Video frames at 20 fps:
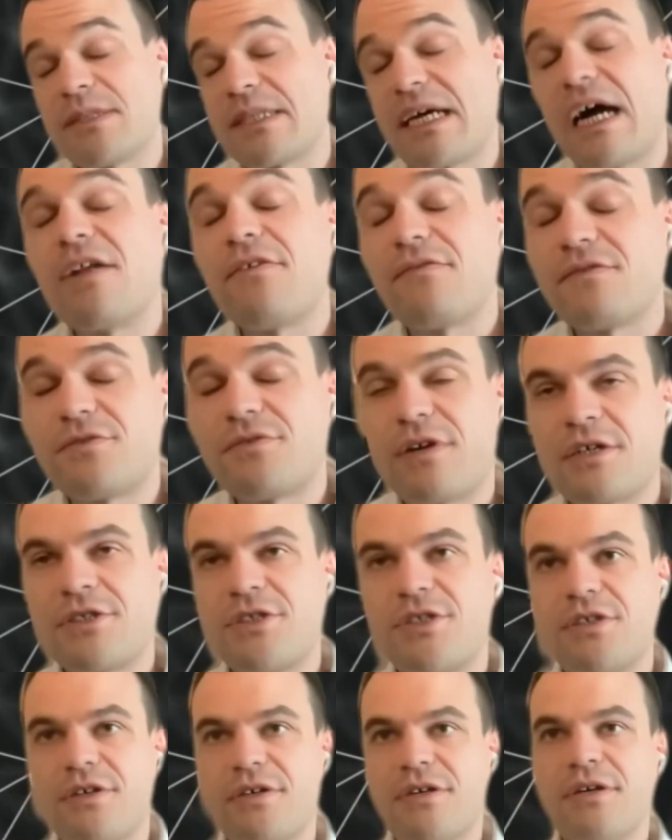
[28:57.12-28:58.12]
the kind of
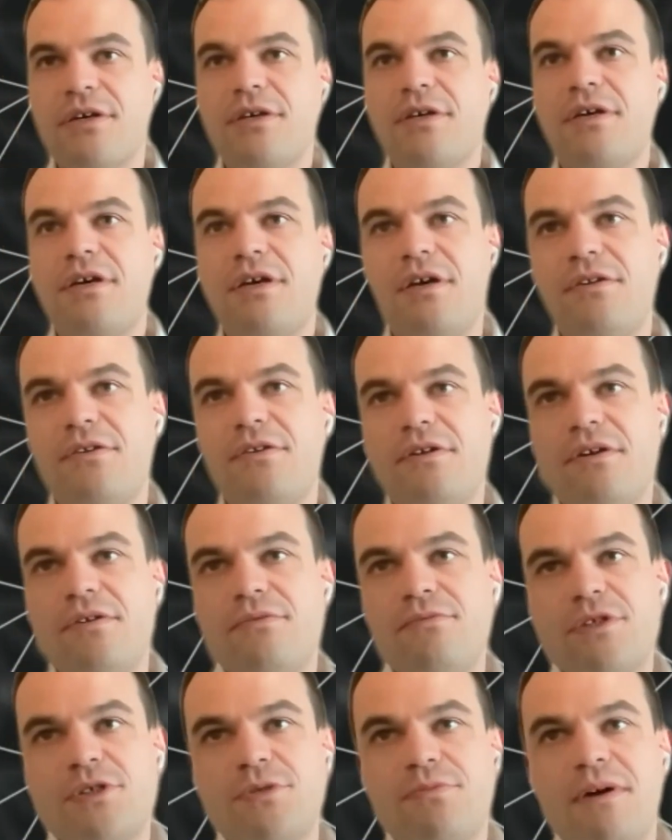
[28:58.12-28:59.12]
structure
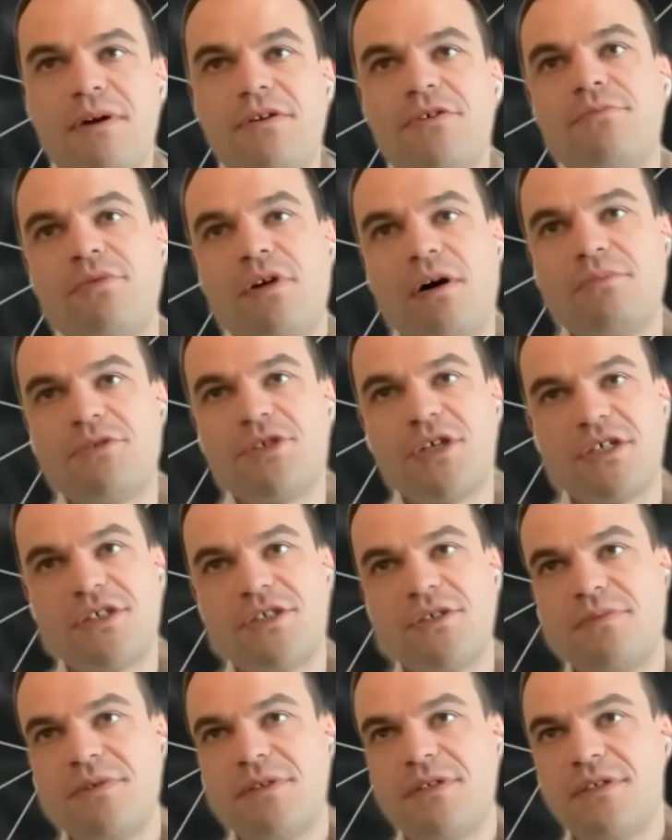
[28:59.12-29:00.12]
in which way you prompt
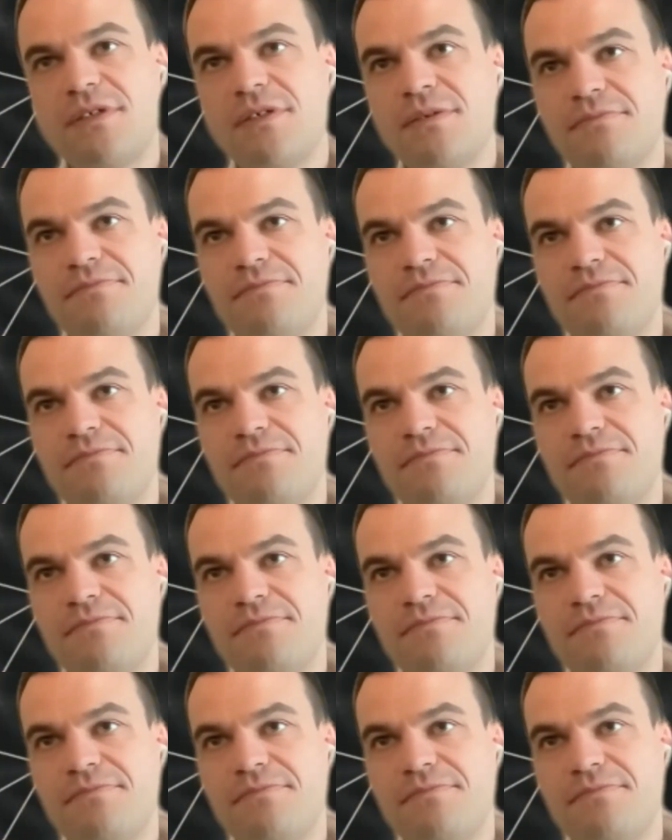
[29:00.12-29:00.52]
ChatGPT.